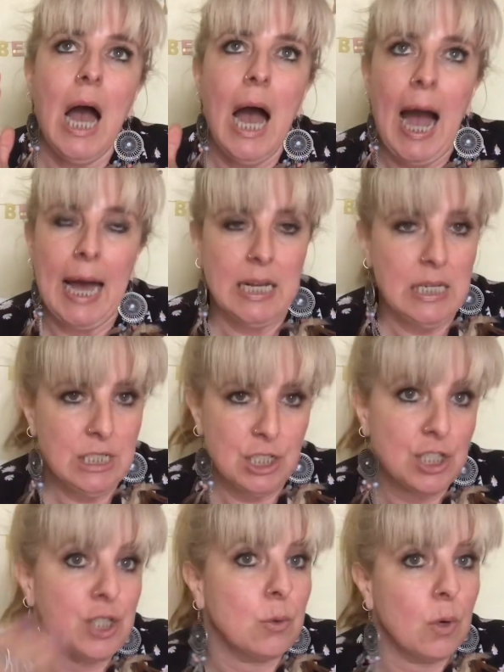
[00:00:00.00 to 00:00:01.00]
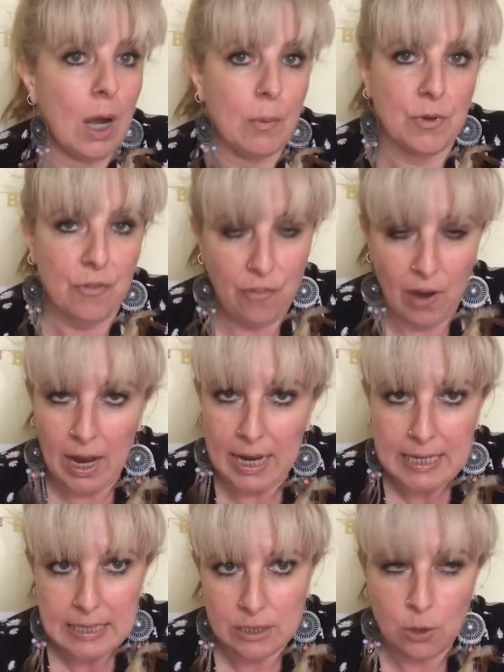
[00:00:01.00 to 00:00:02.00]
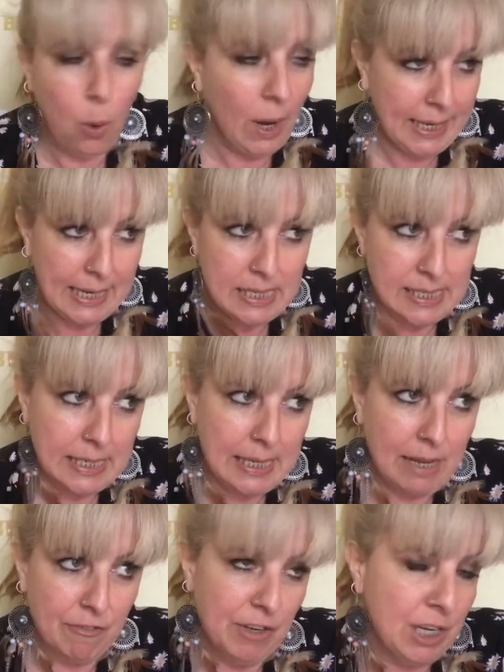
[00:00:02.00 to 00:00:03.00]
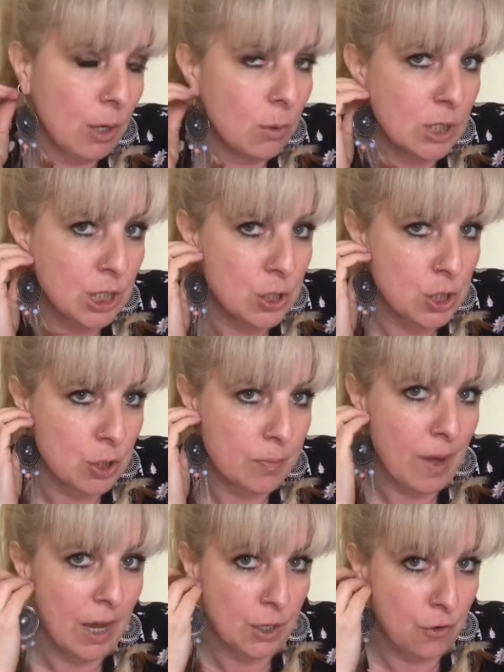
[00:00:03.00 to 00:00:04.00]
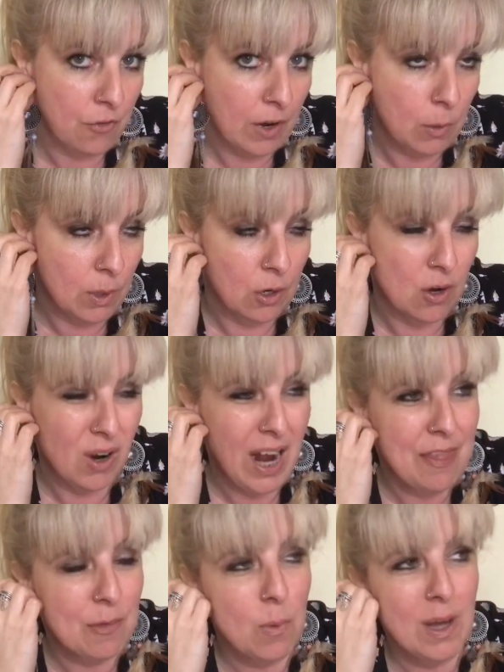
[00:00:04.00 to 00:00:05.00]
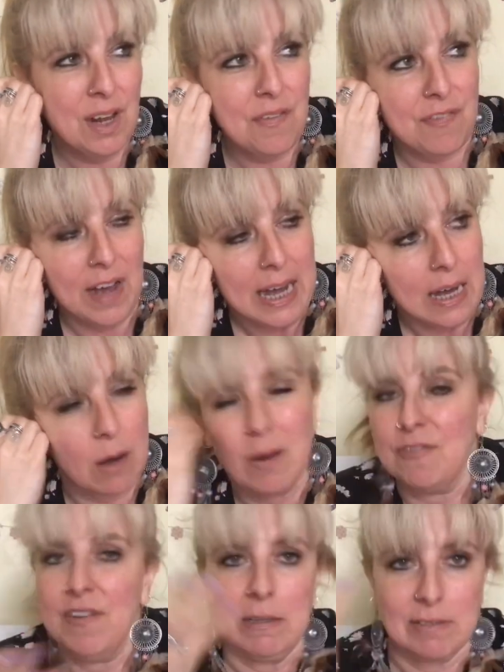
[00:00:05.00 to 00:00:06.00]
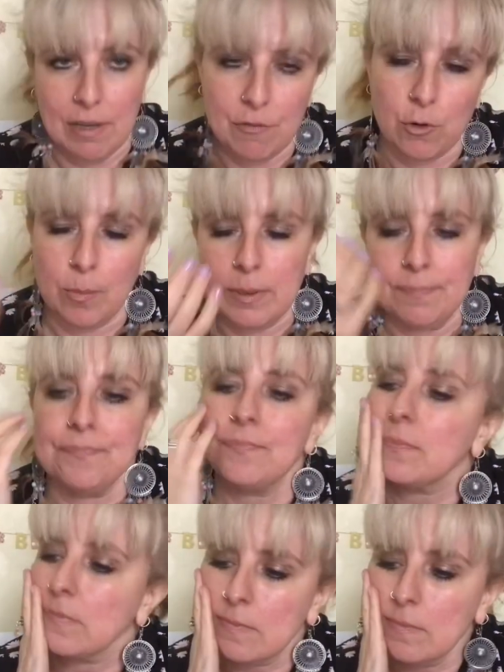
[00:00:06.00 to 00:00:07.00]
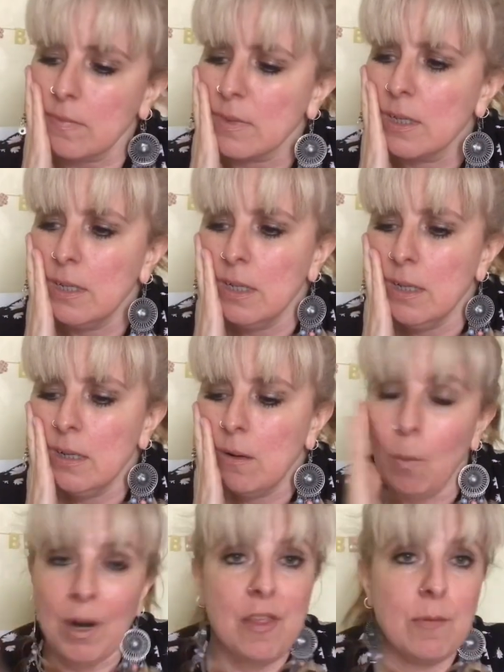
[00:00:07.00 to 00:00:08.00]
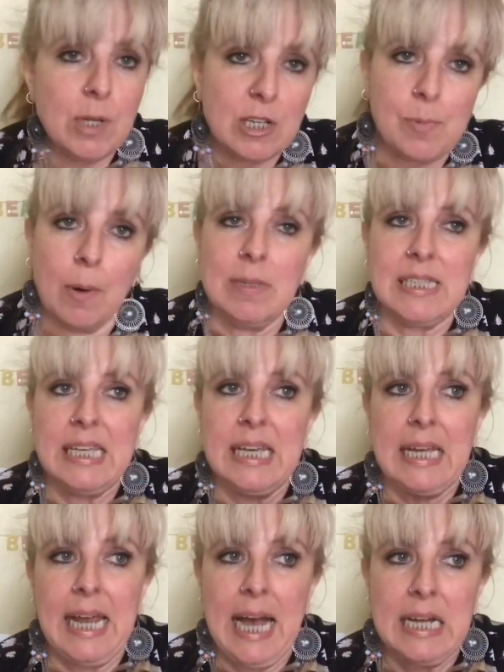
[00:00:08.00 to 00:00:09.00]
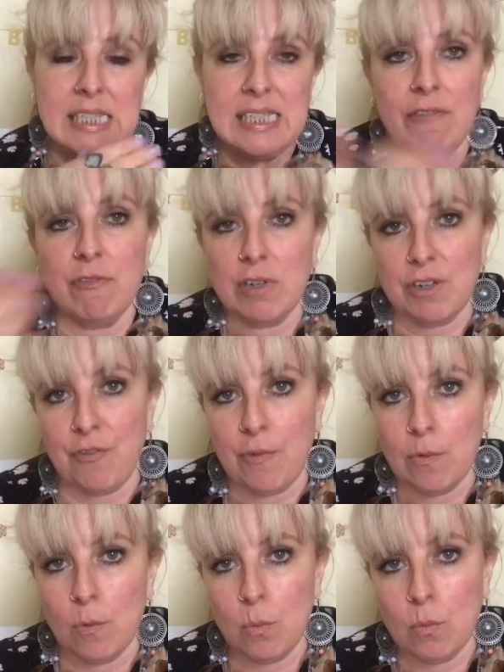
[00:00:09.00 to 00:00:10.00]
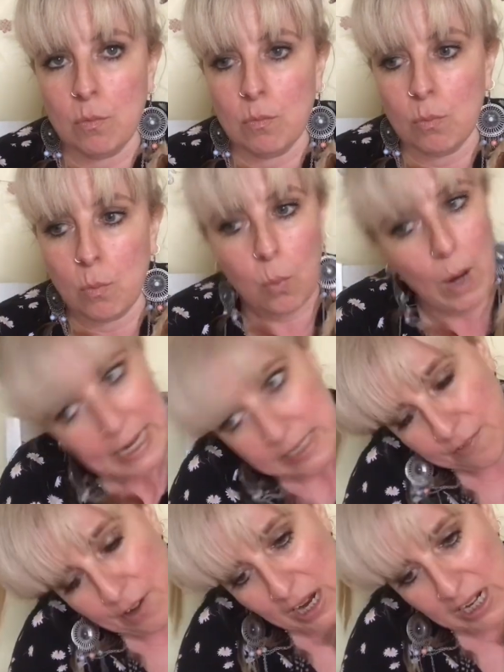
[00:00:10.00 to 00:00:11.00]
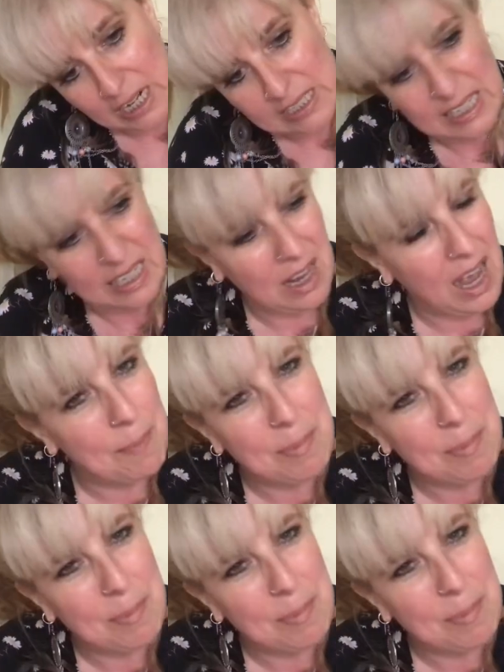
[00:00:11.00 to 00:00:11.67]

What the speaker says: And I just thought I would find quite easily a video on YouTube that I could follow along. And the one I found several, but one of them looked promising and it had several different ways of highlighting.